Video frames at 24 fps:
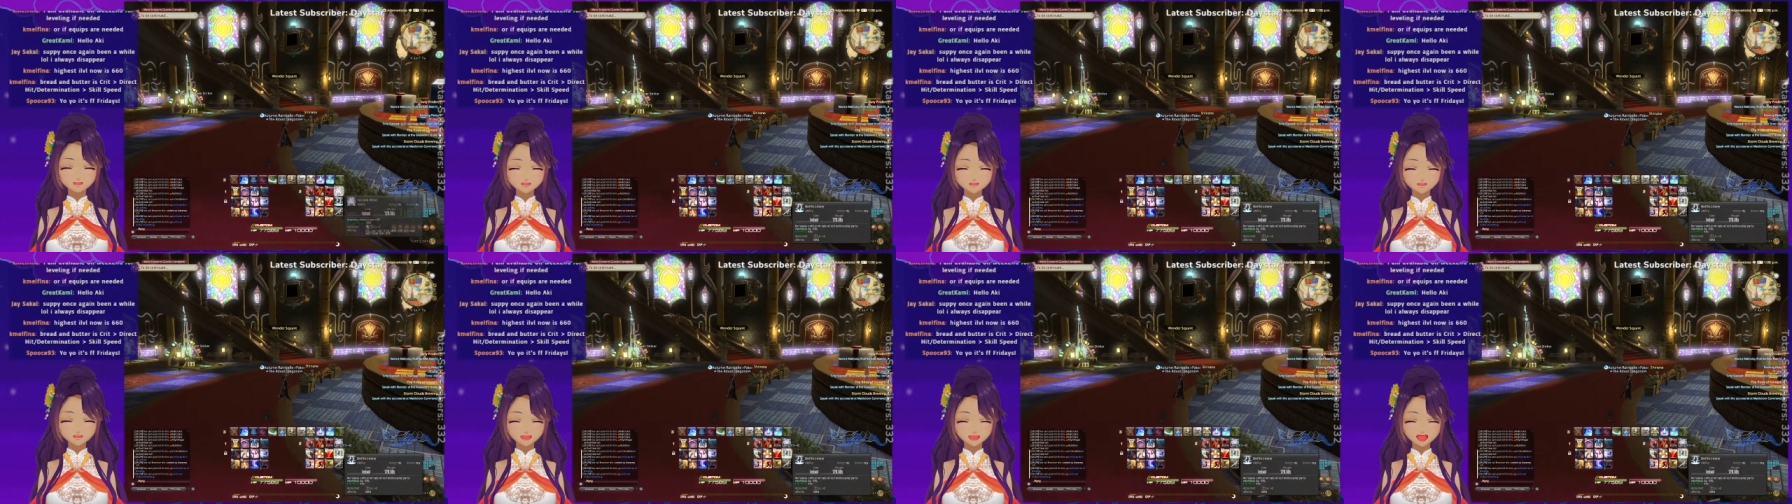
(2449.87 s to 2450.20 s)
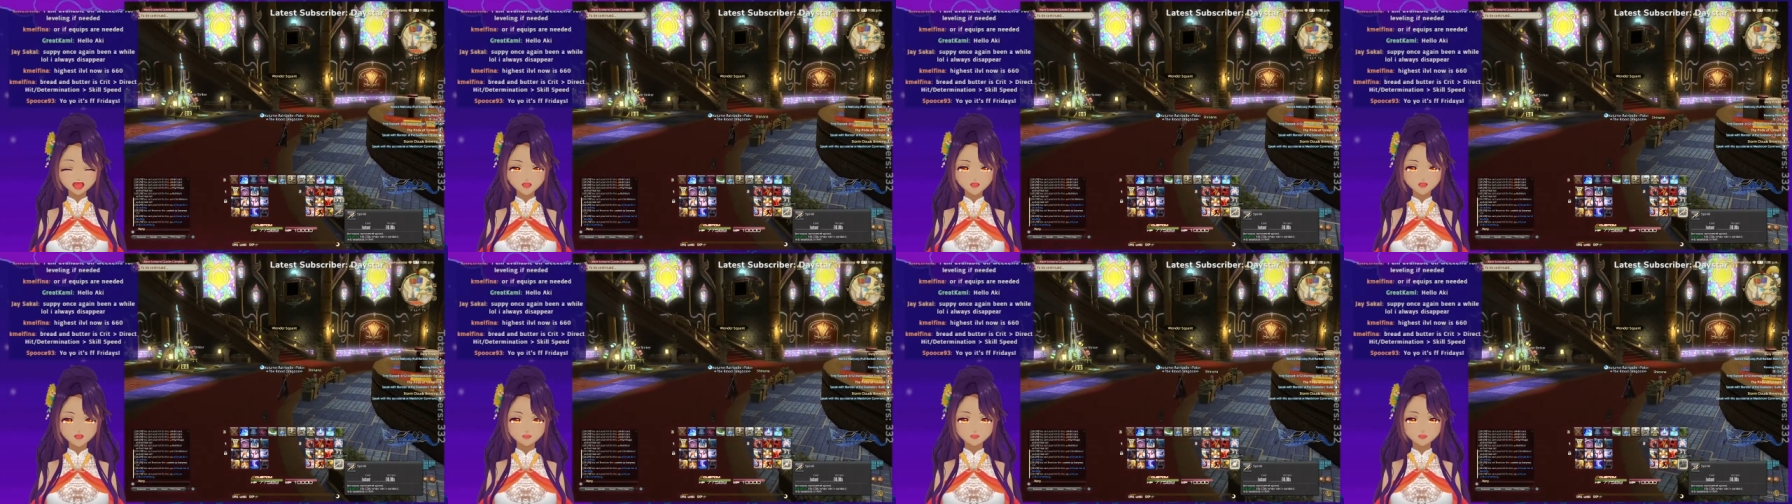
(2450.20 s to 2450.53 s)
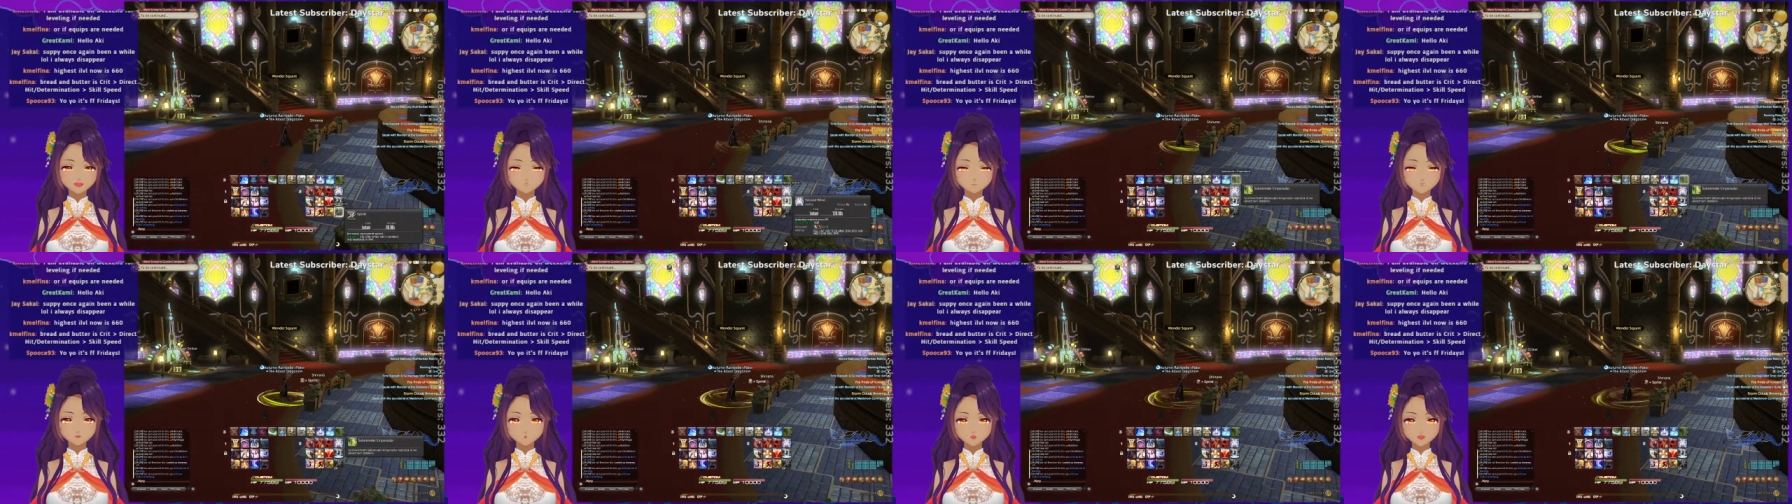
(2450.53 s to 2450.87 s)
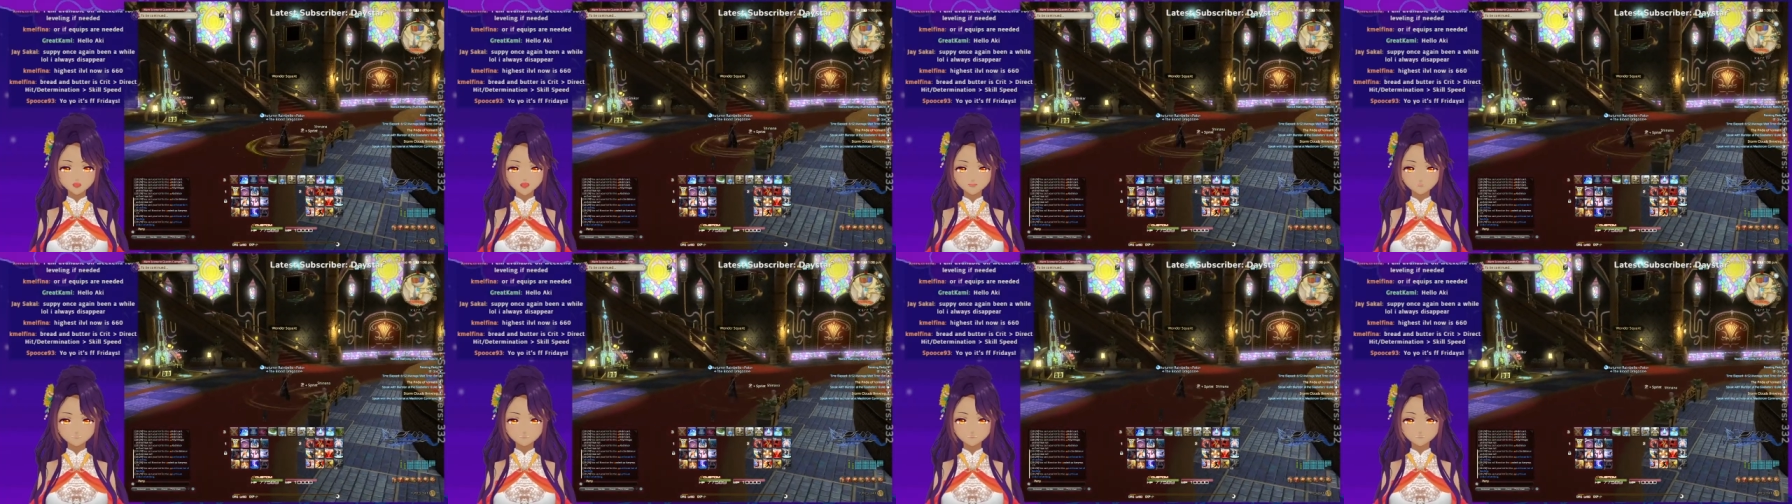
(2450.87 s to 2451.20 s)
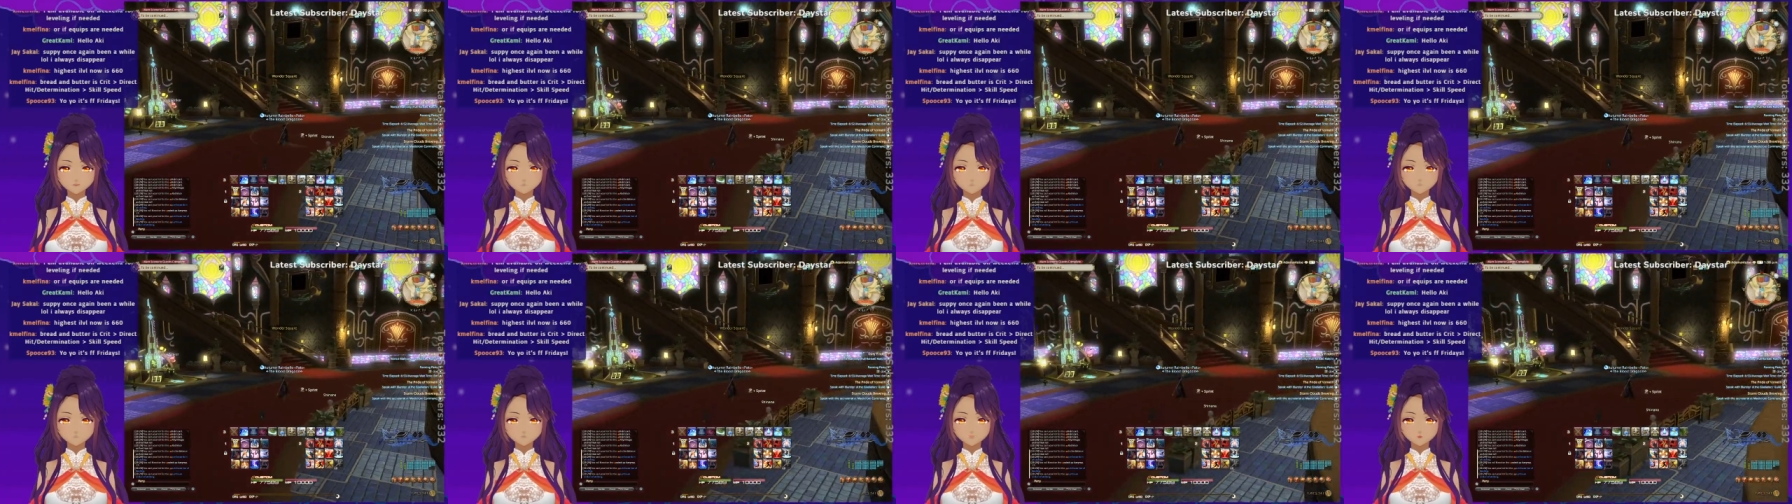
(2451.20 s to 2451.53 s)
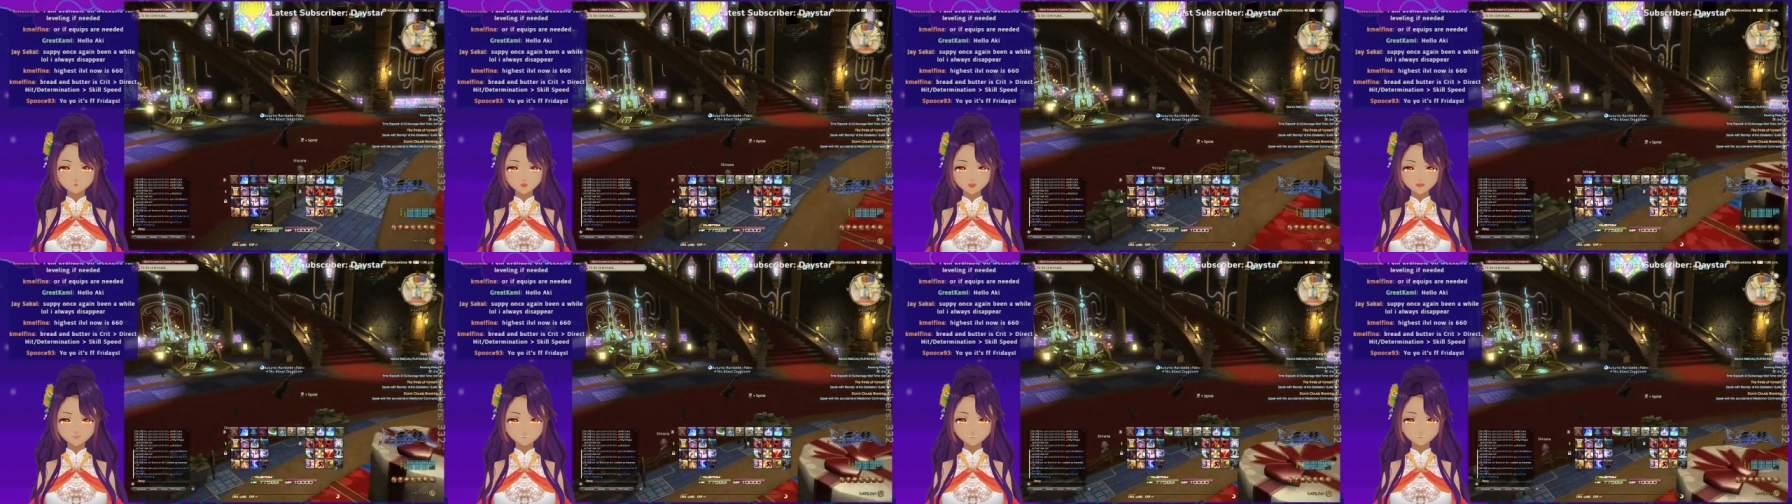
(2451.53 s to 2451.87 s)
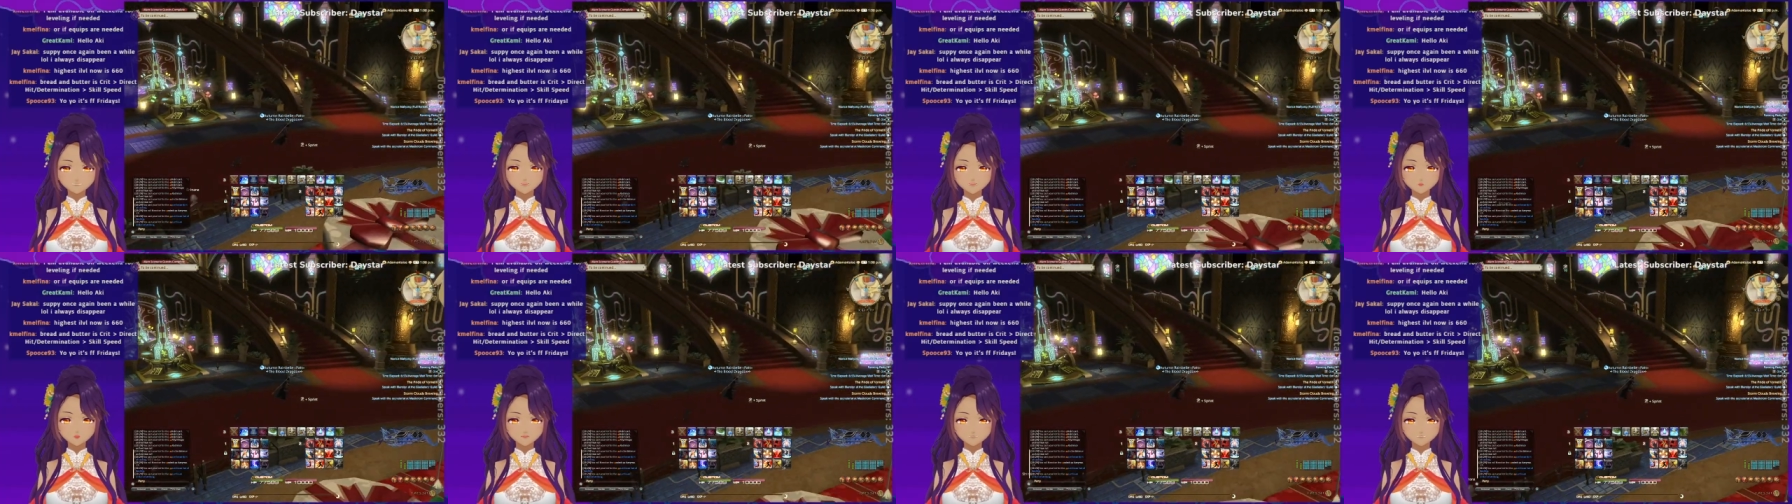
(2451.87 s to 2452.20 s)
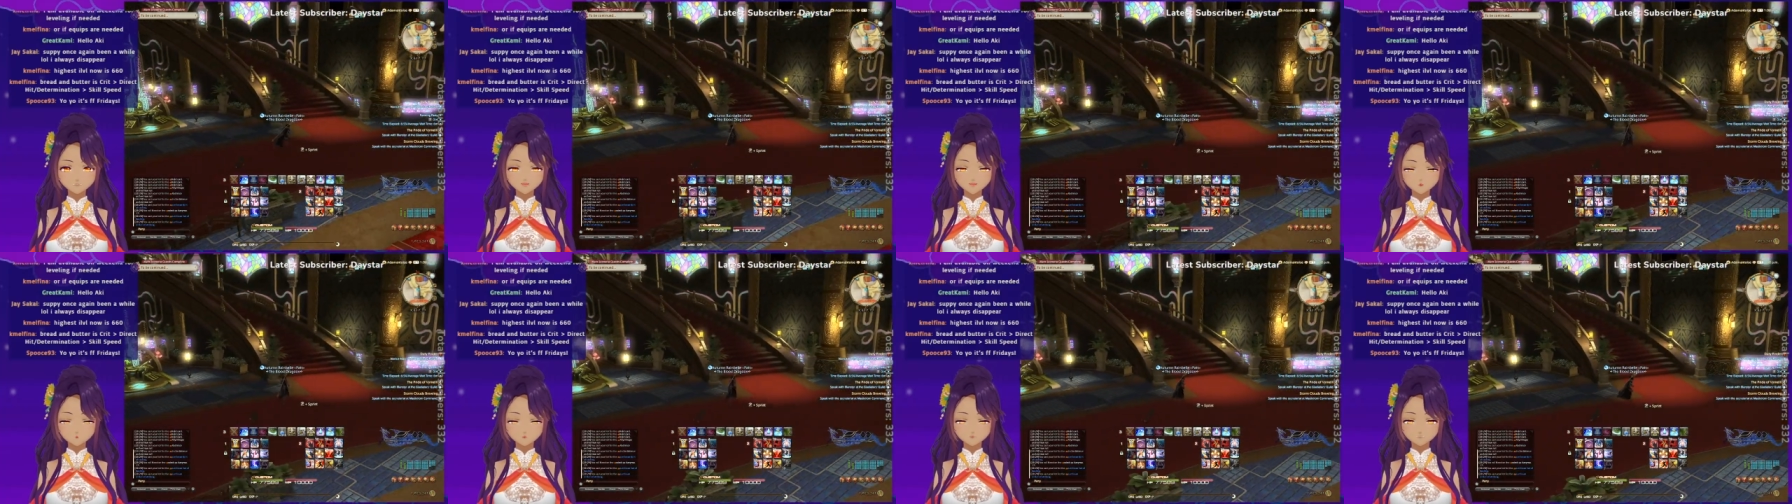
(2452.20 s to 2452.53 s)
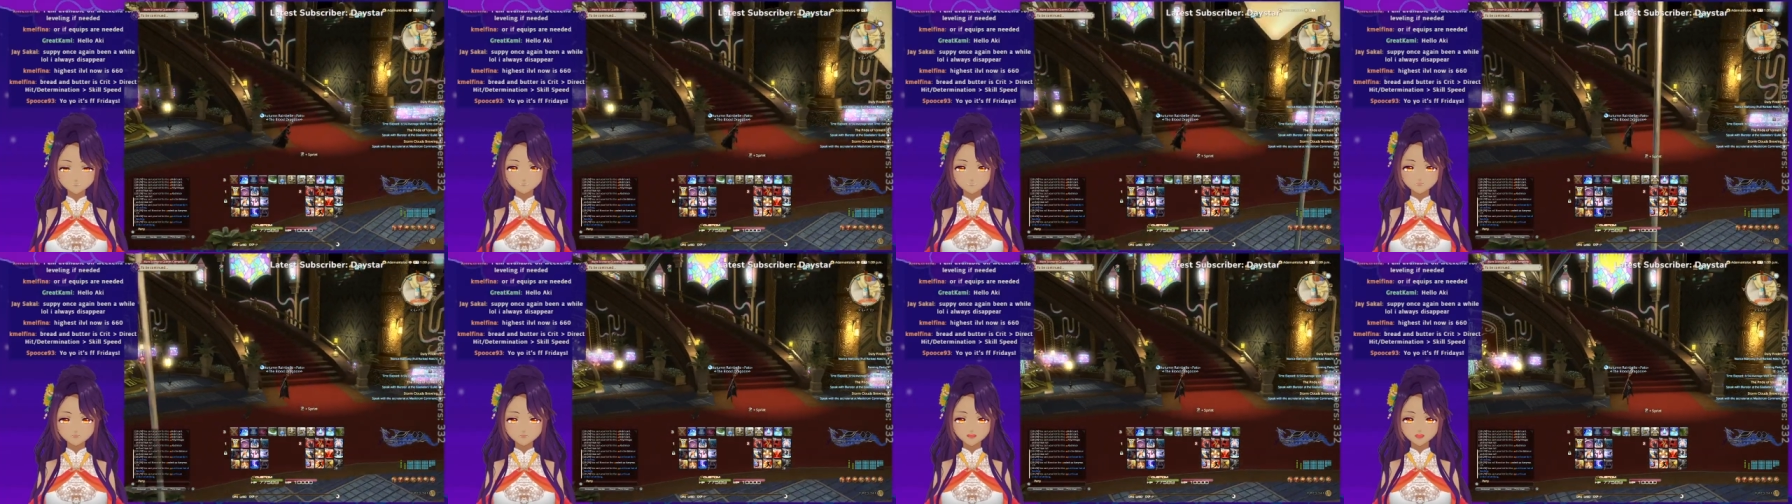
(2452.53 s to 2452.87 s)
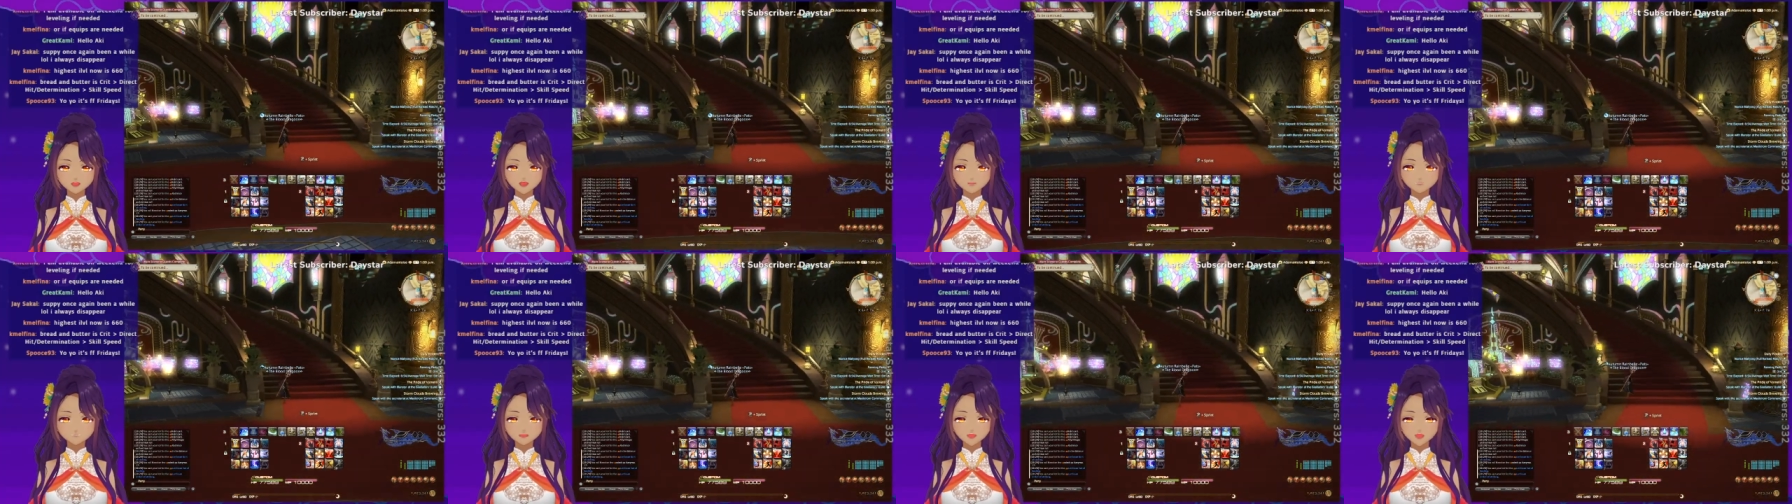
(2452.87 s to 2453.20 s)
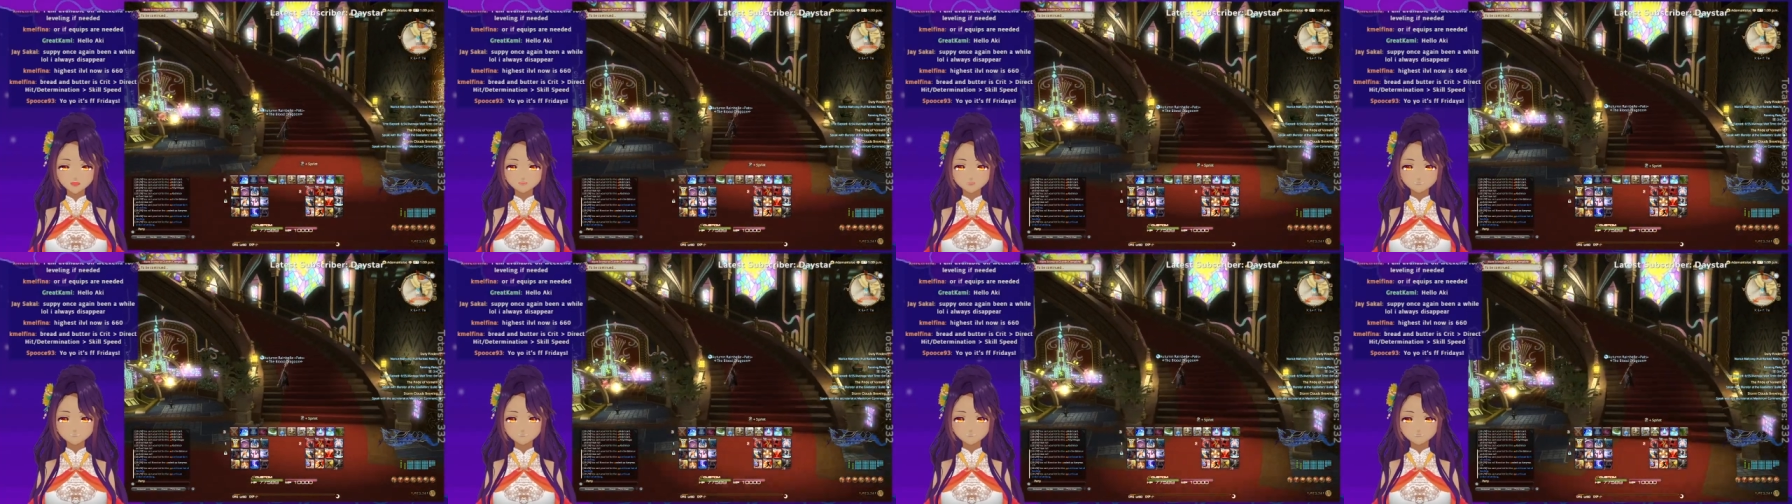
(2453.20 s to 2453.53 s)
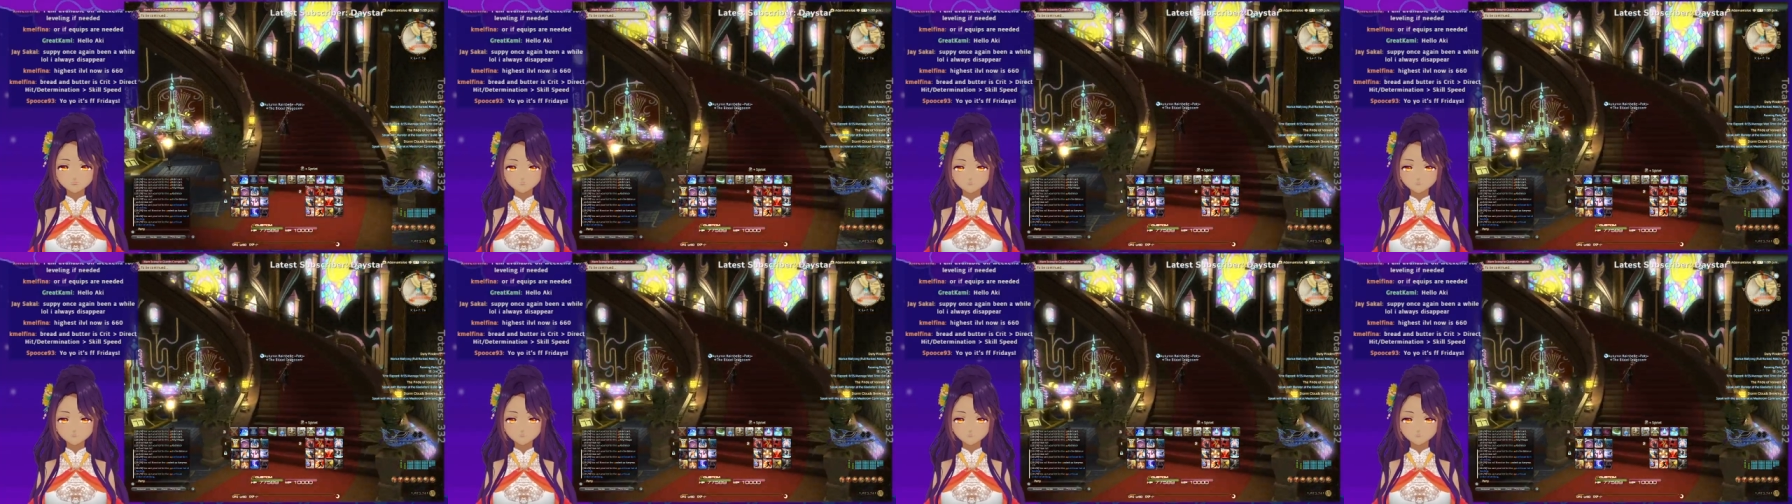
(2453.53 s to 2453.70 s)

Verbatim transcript: Wrong! Too much. Too much, too much juice. Too much sauce.